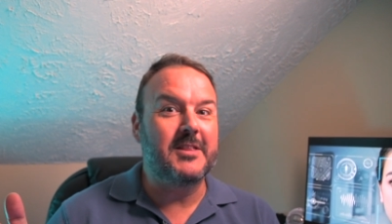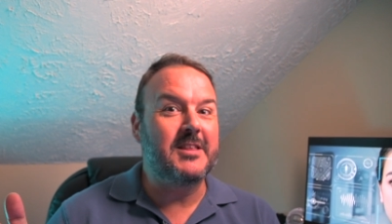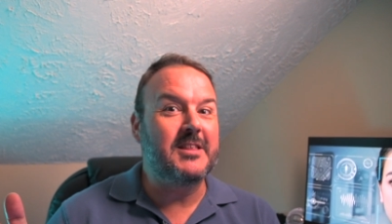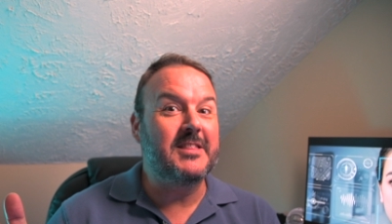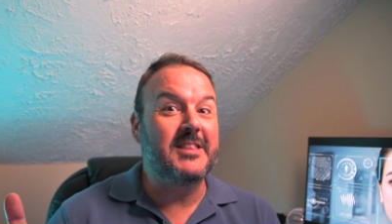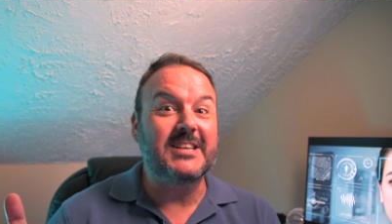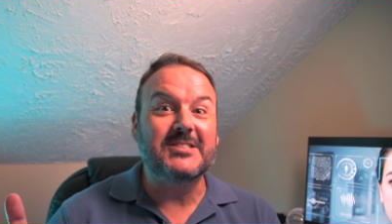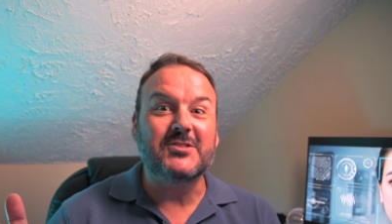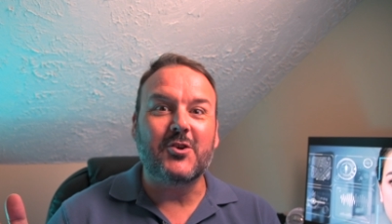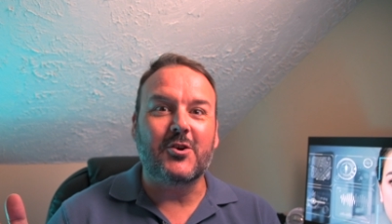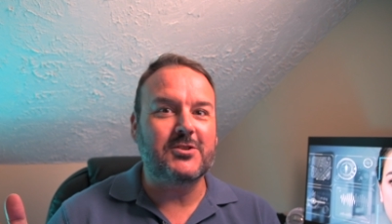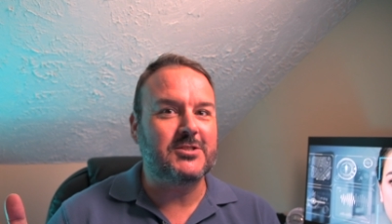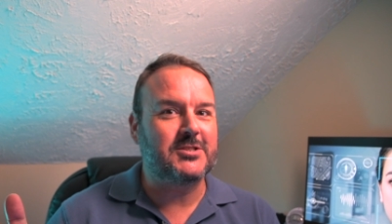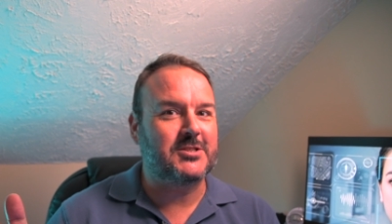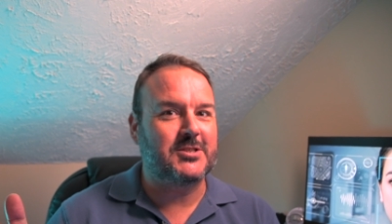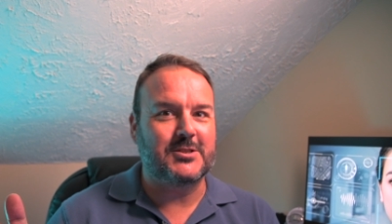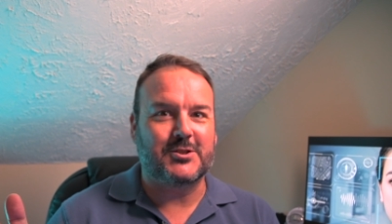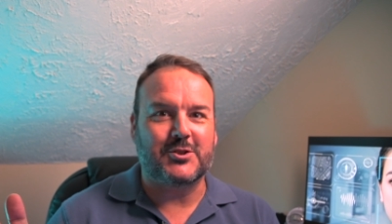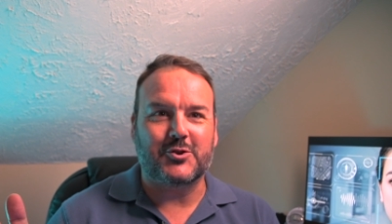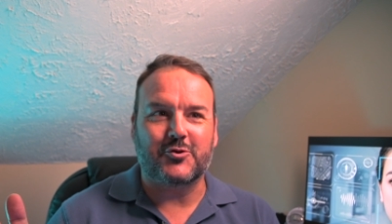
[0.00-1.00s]
there's not just
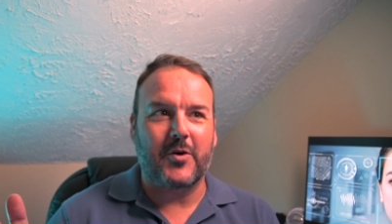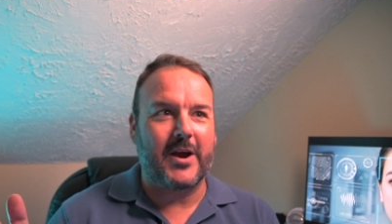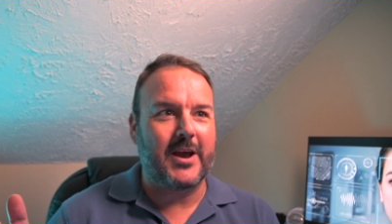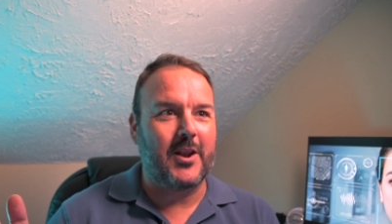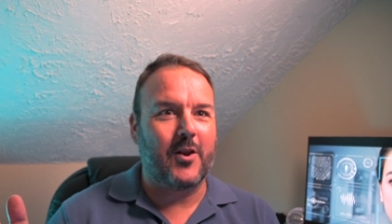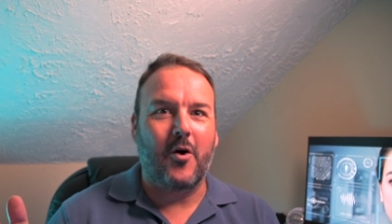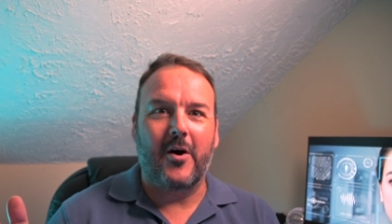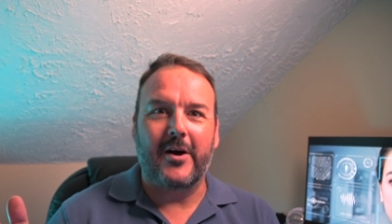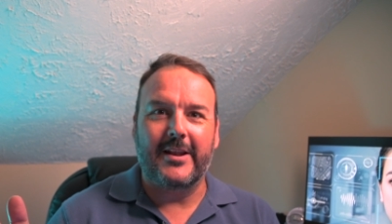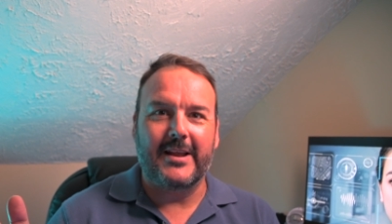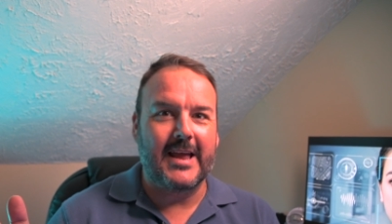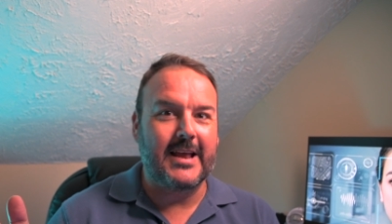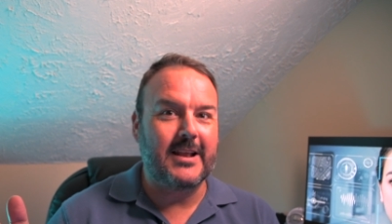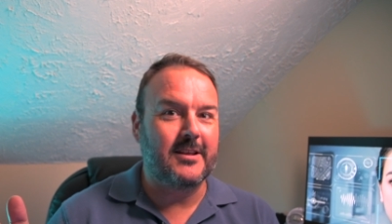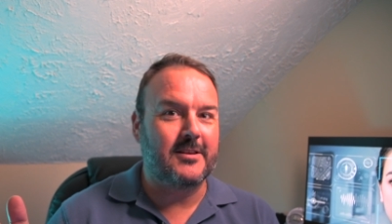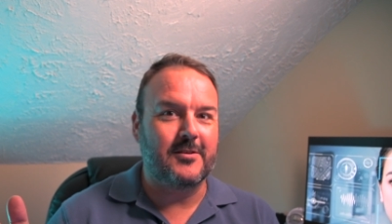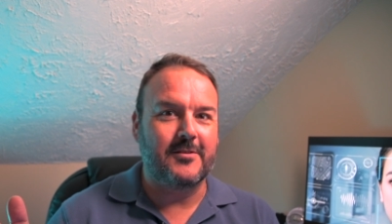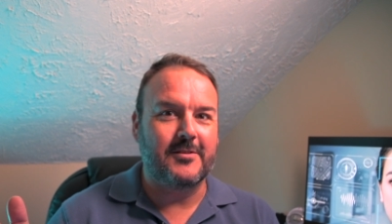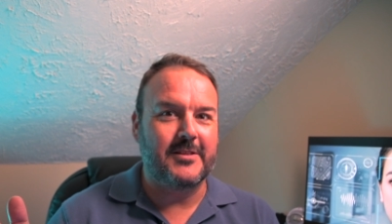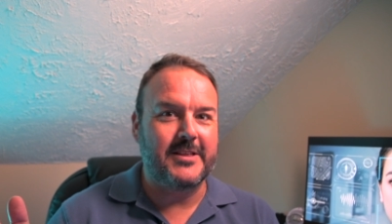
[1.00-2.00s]
a straight line
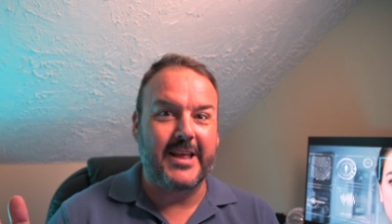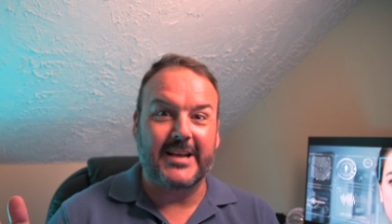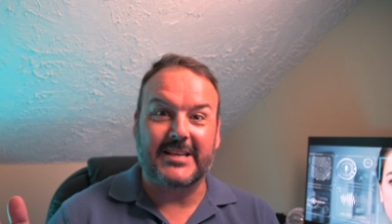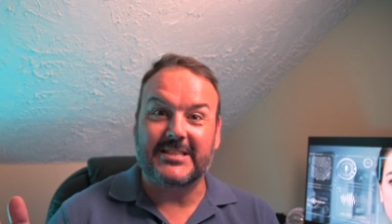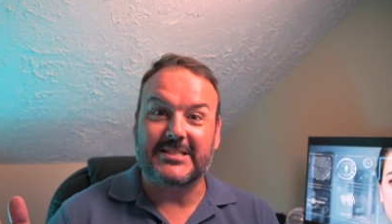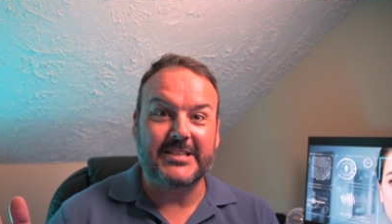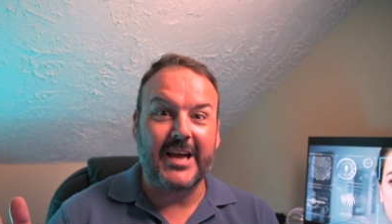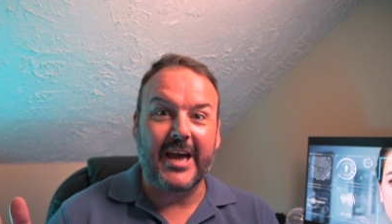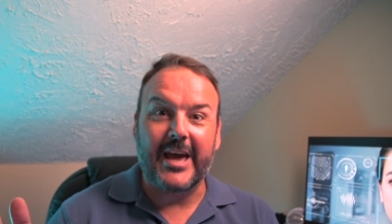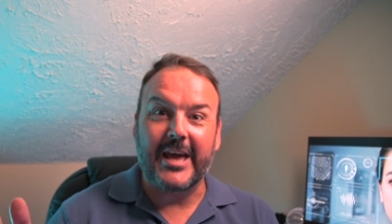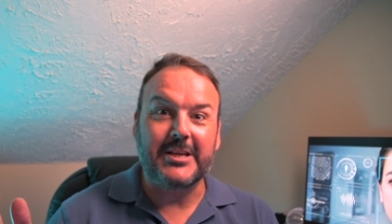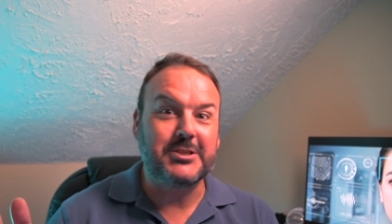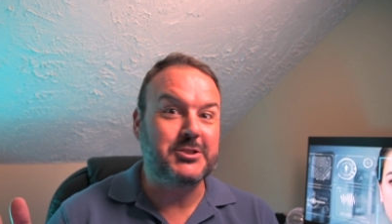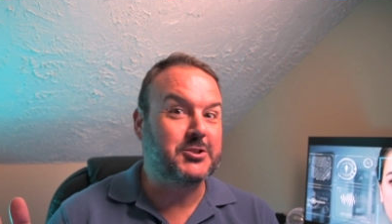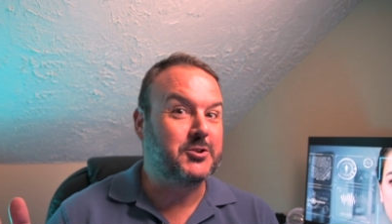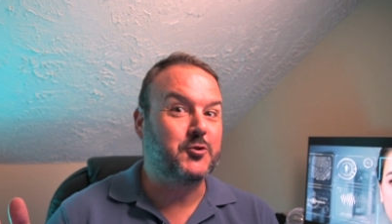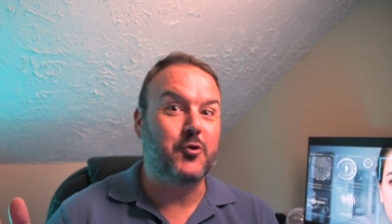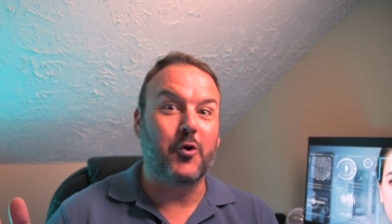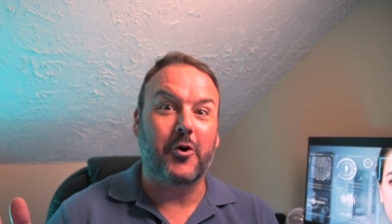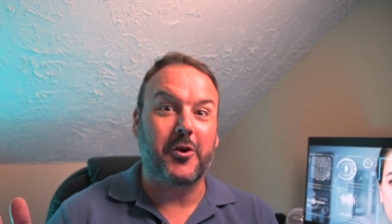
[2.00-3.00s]
into the next stage,
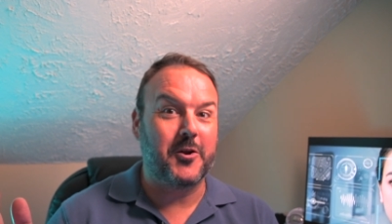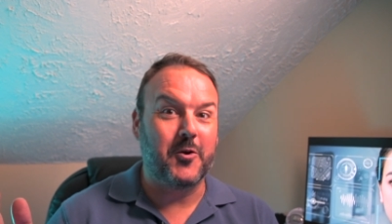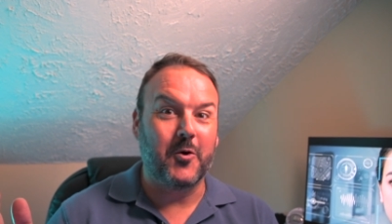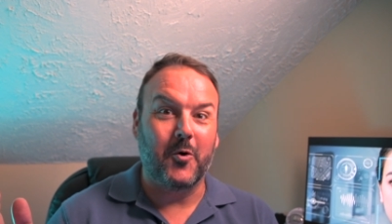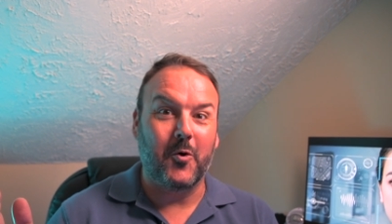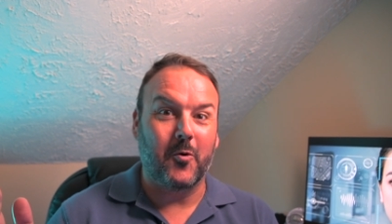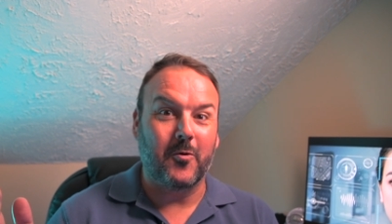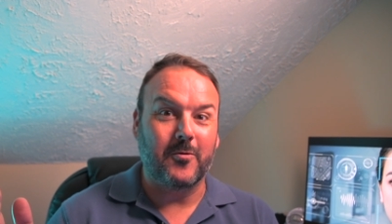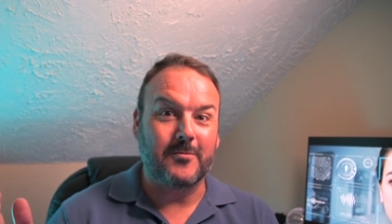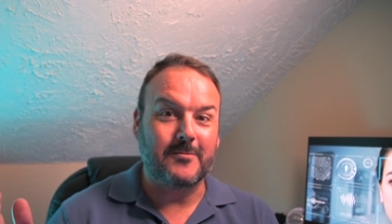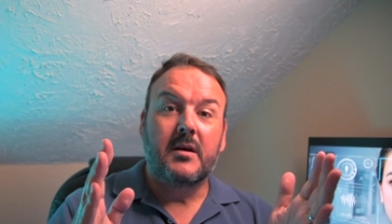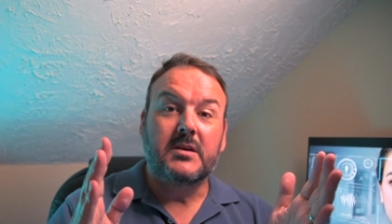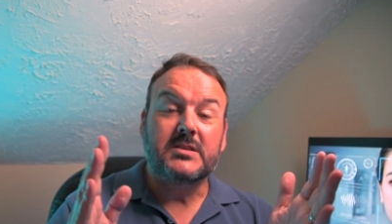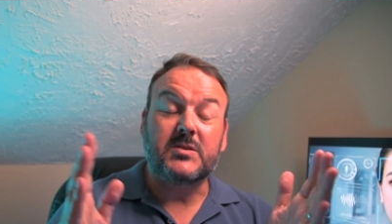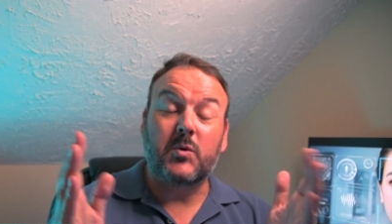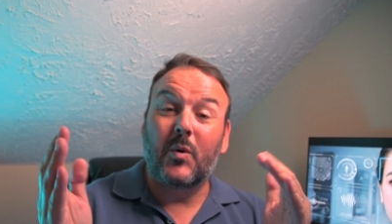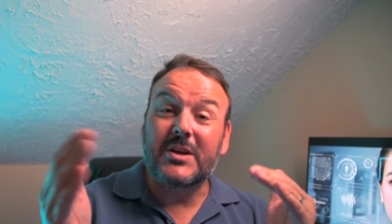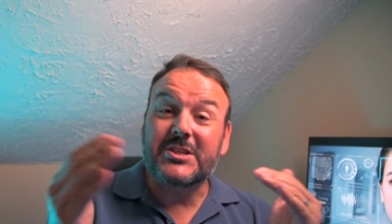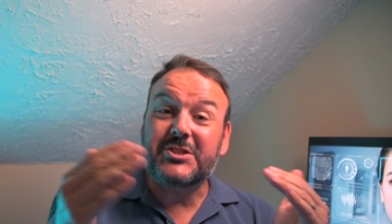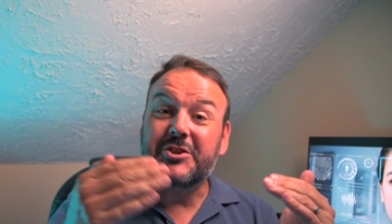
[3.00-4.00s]
not at all. So
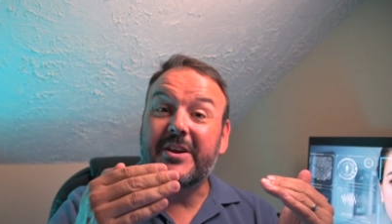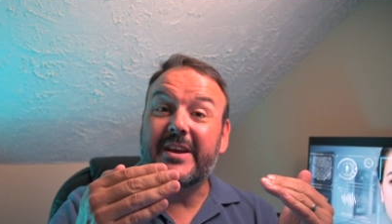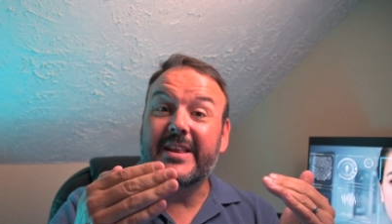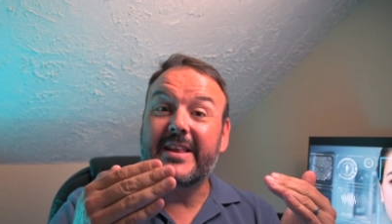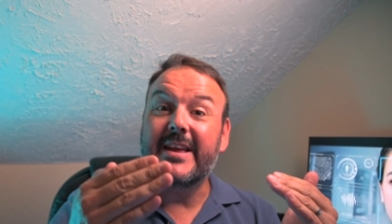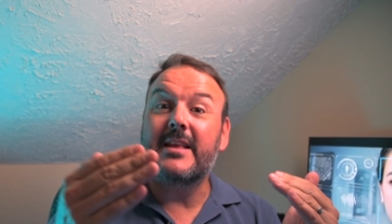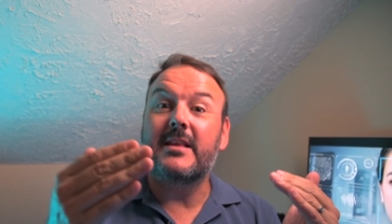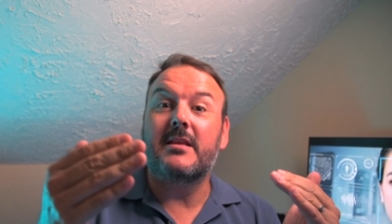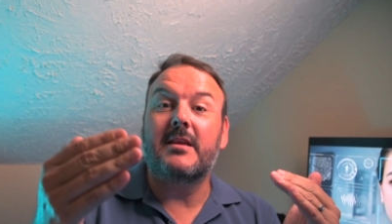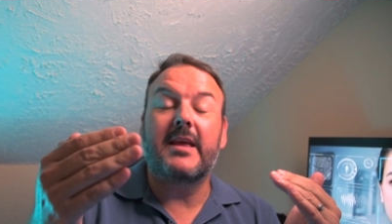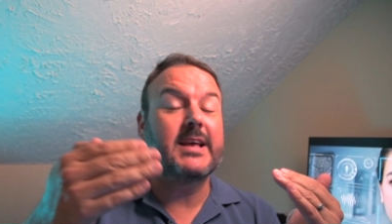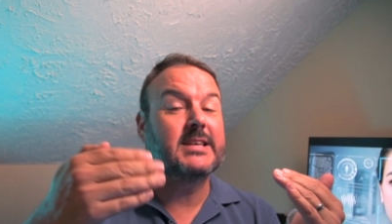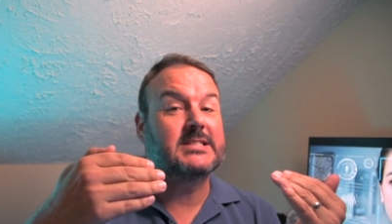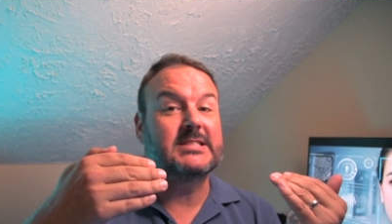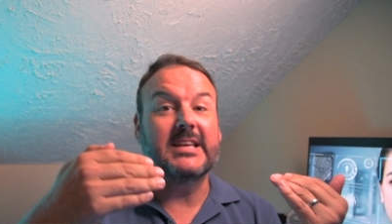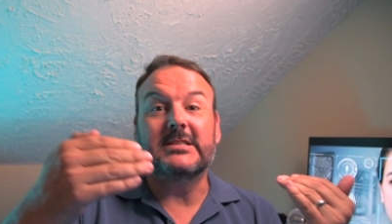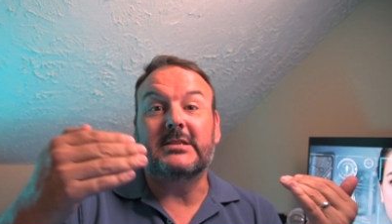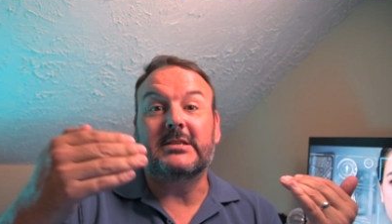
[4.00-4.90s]
once you get in, yes,